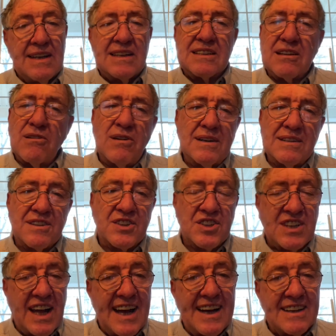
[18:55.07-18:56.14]
So
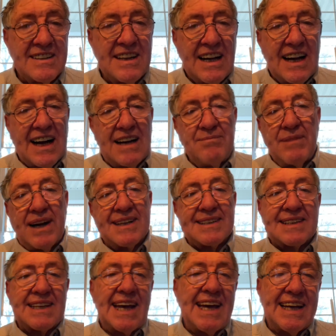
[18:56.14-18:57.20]
understand, I'm not
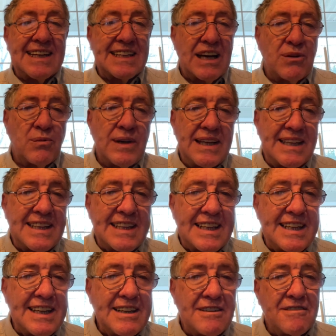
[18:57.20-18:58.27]
saying that we
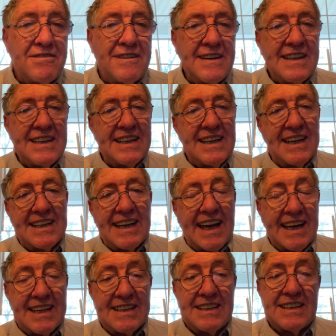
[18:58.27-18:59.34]
live in
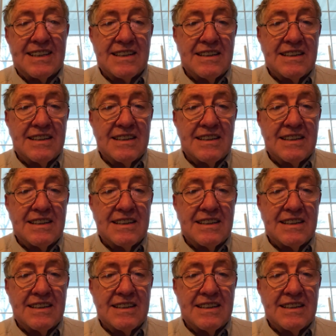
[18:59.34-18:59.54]
a